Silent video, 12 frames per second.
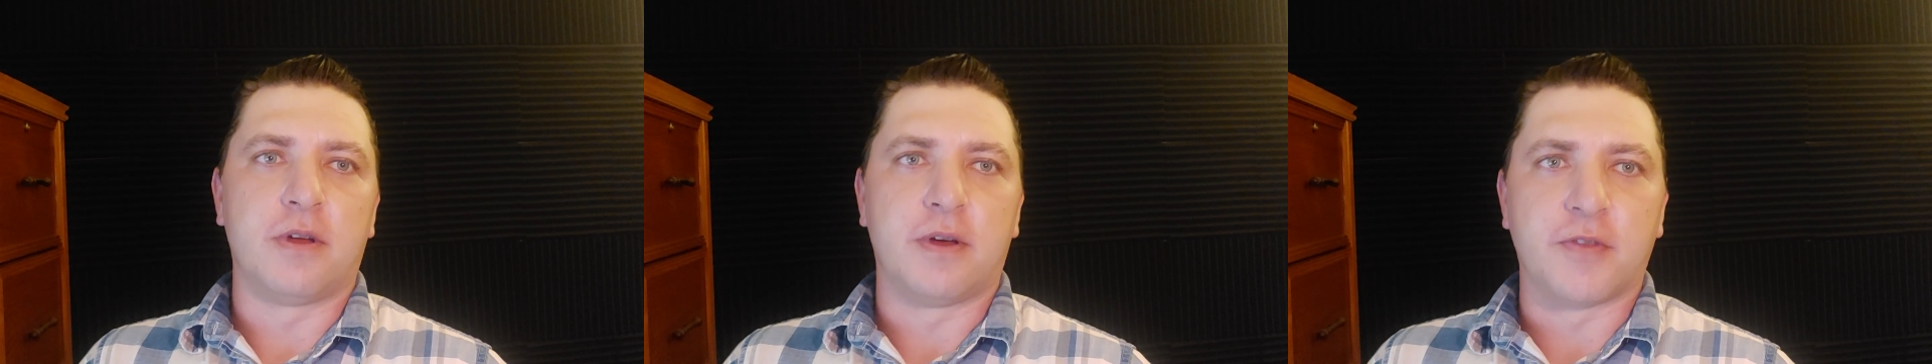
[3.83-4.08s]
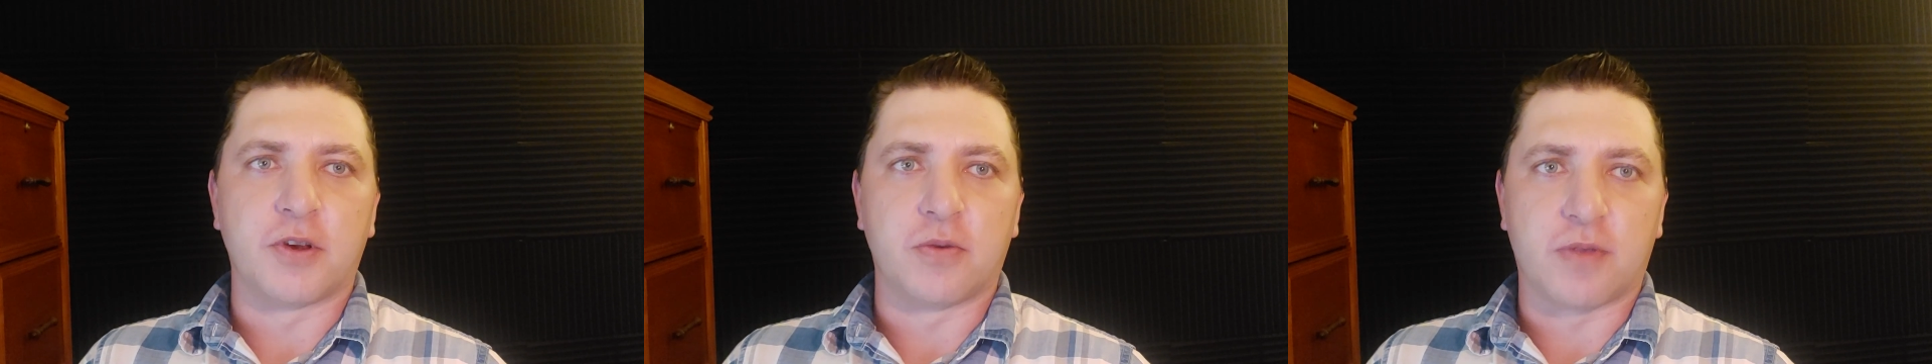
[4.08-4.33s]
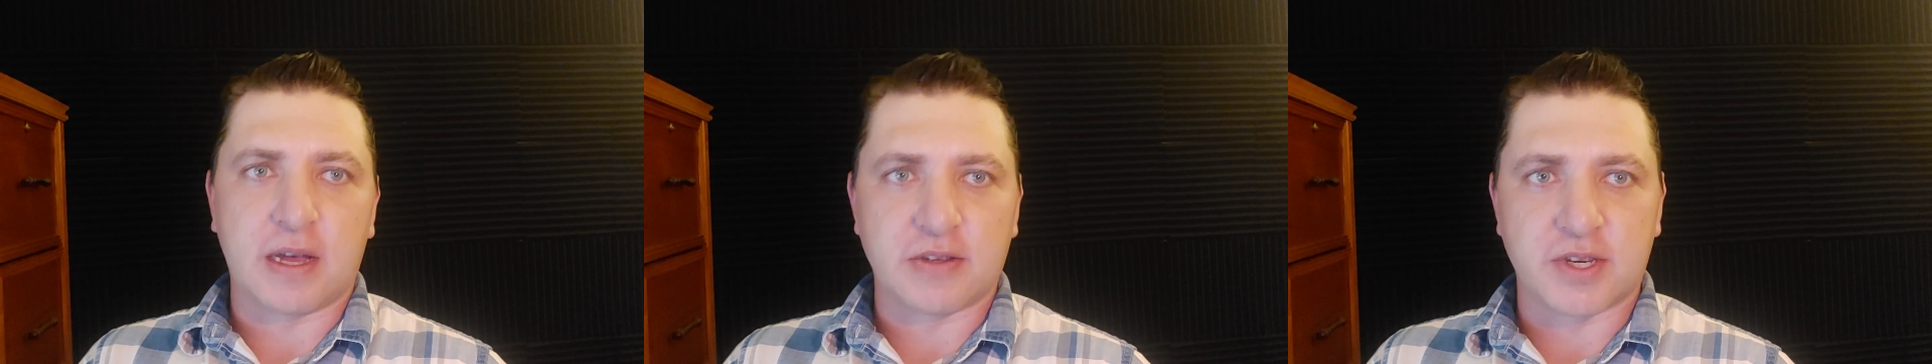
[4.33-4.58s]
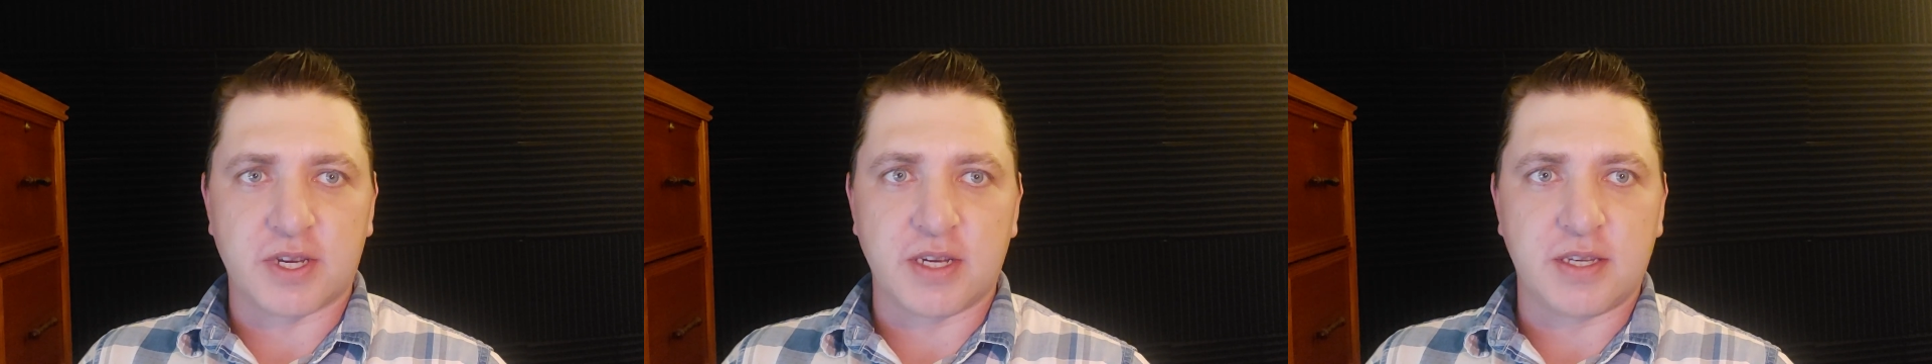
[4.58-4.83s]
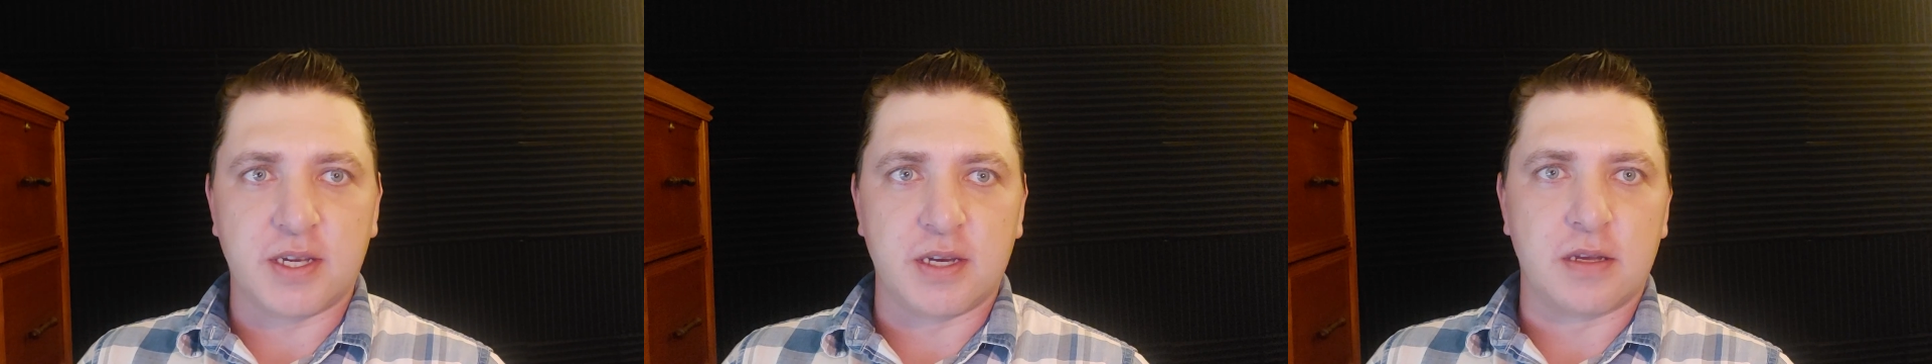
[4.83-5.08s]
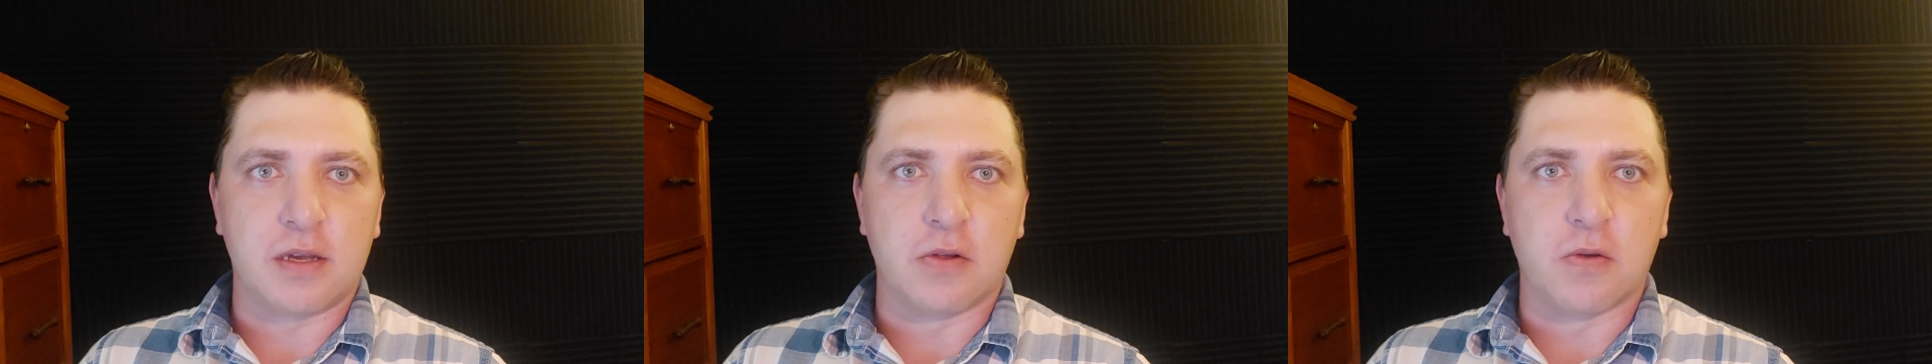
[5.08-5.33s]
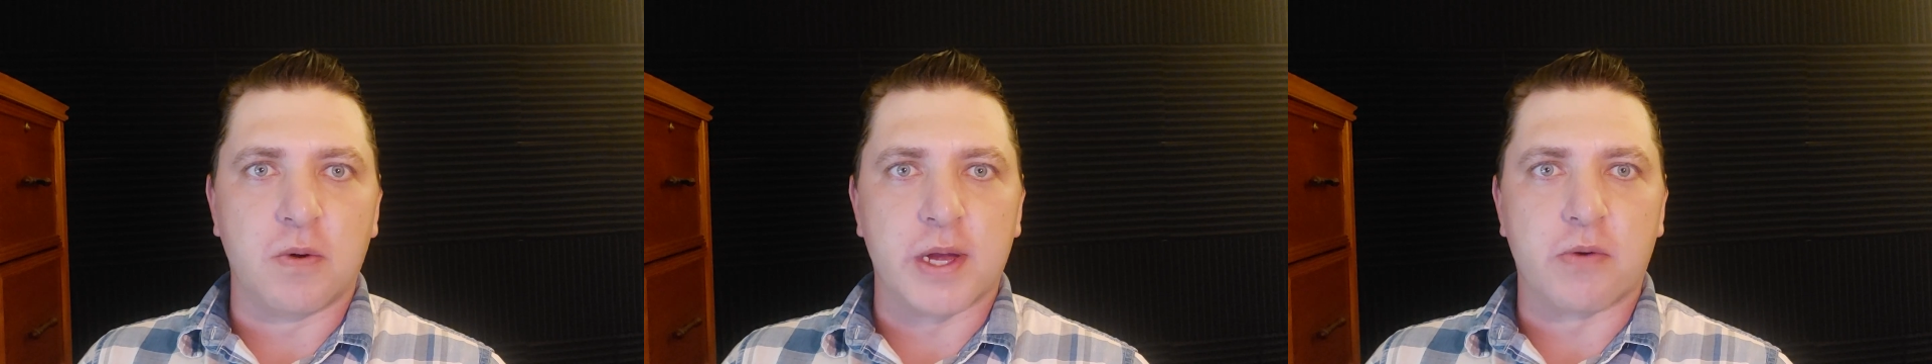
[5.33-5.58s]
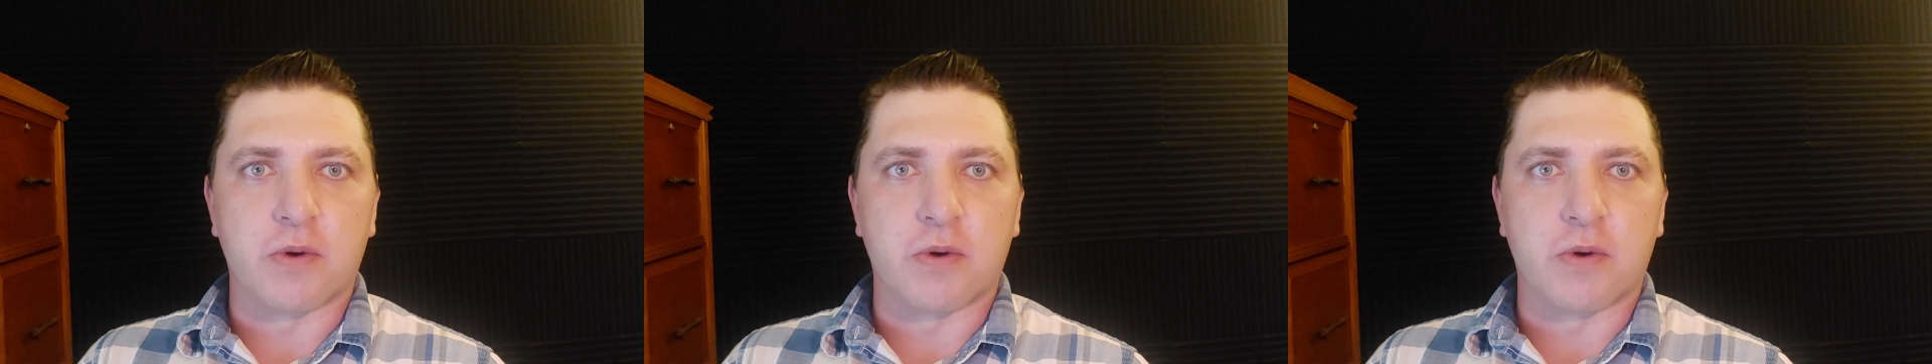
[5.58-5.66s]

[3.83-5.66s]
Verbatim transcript: of the 2018 Kilauea